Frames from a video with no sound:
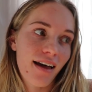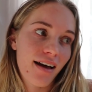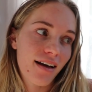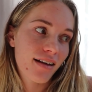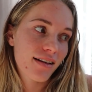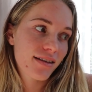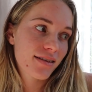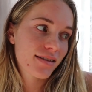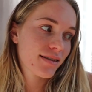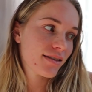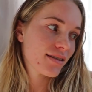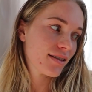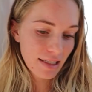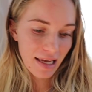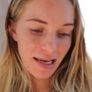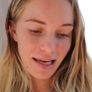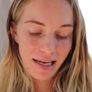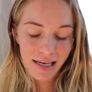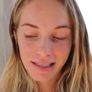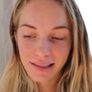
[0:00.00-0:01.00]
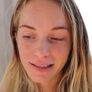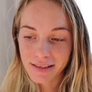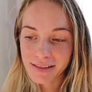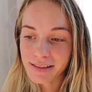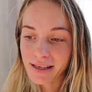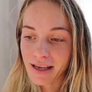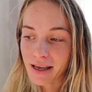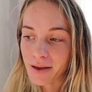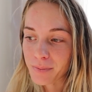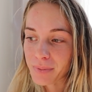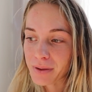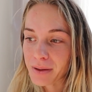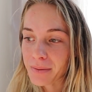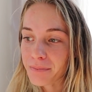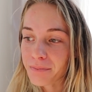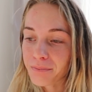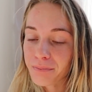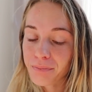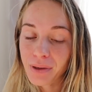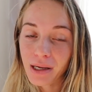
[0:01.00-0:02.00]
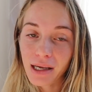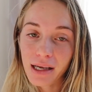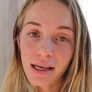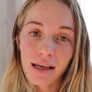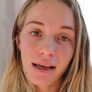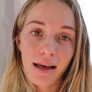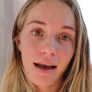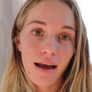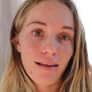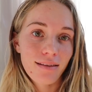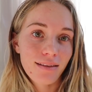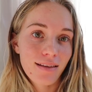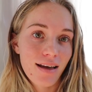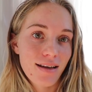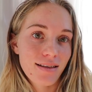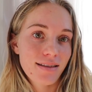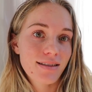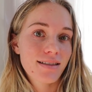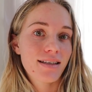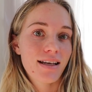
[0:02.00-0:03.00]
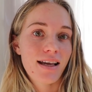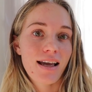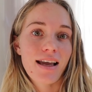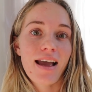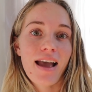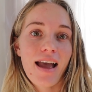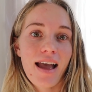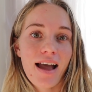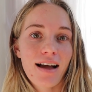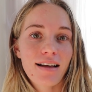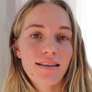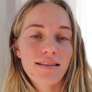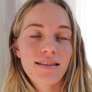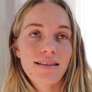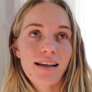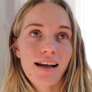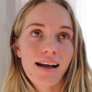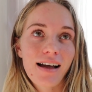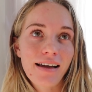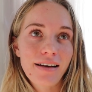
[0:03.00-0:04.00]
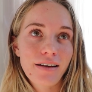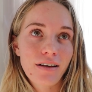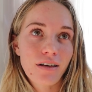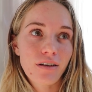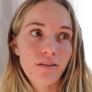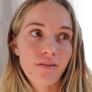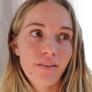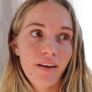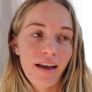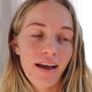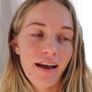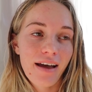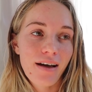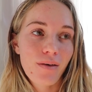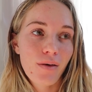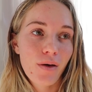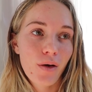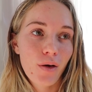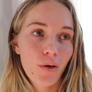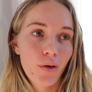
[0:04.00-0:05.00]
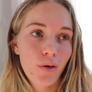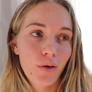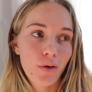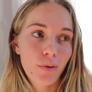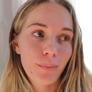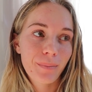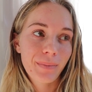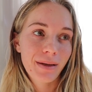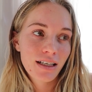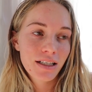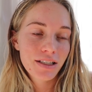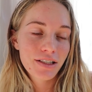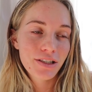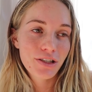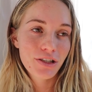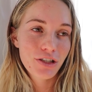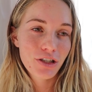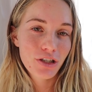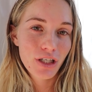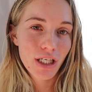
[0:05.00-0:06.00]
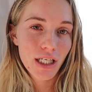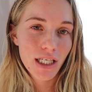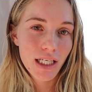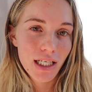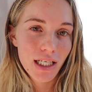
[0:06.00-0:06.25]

last day in this Airbnb, our last day outside of our home country.